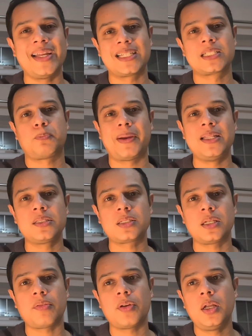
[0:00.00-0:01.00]

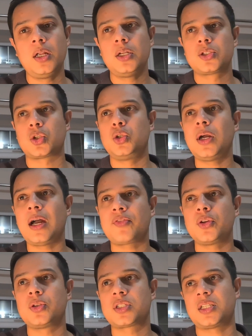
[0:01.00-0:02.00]
expensive, so you have
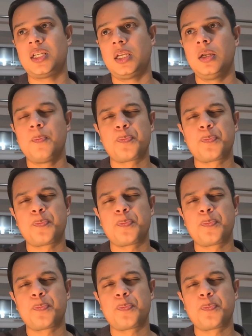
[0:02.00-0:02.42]
to see